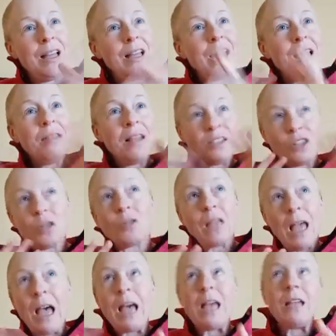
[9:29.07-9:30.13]
and that's
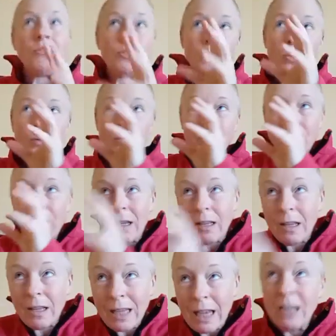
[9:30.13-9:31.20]
okay if you do it
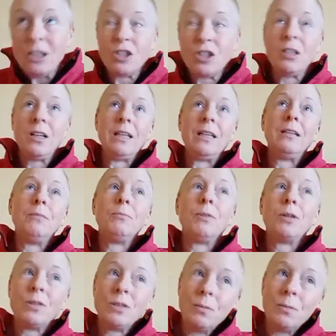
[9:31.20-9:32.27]
occasionally,
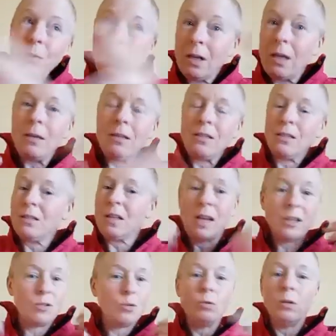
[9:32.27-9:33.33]
because it
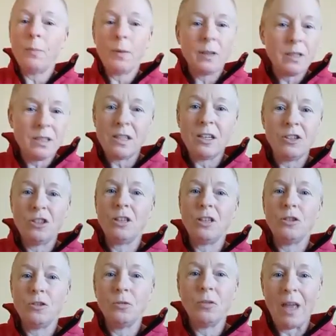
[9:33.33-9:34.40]
takes all the body's energy to
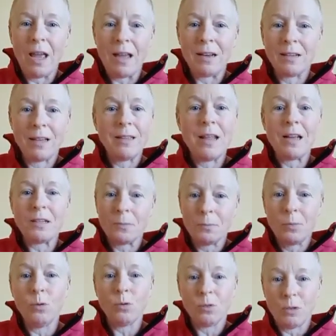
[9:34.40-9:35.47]
do that. And that's
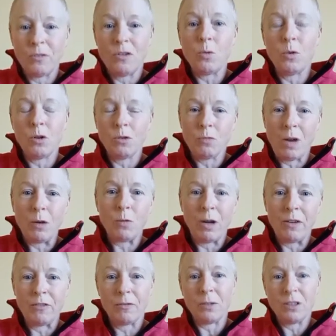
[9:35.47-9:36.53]
important if you want to run
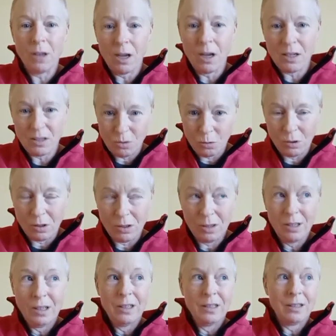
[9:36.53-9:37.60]
away from a dinosaur.
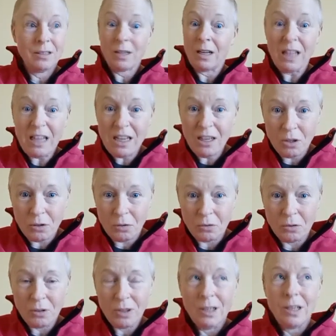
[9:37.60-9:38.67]
It's going to eat you.
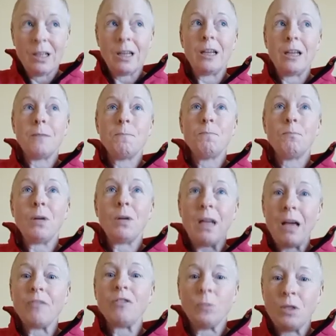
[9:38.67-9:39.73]
But
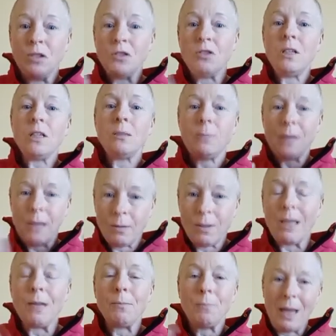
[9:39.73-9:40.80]
afterwards, you need to be able to
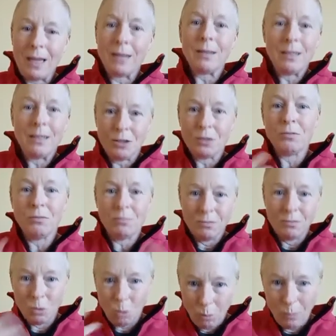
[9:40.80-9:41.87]
get back into
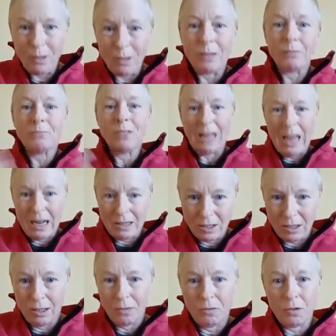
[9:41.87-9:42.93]
normal and
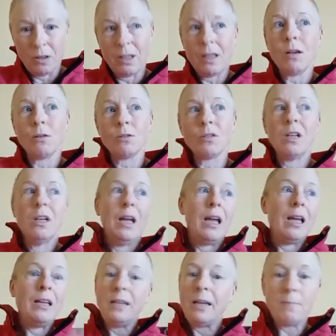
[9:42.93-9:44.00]
relaxing and everything else.
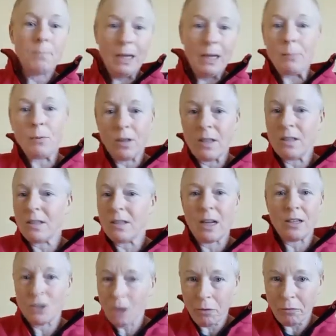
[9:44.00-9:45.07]
And yet people these days
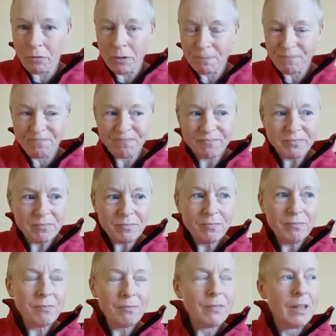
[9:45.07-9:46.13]
don't.
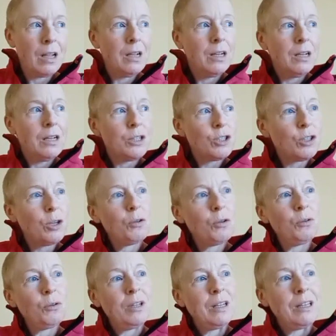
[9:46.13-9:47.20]

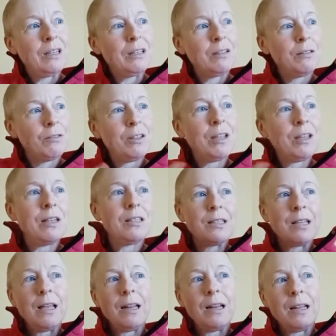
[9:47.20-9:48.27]
So the thing is
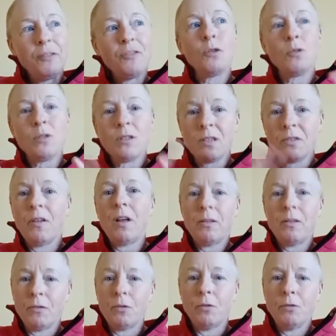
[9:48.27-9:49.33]
that if you're in
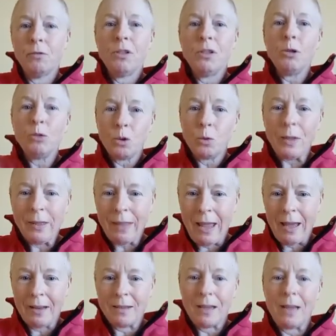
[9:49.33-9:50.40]
survival, you're doing
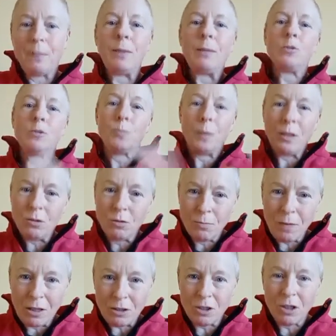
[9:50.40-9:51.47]
that. And people spend too
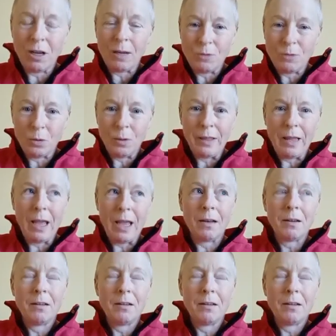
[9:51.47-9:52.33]
much time doing that.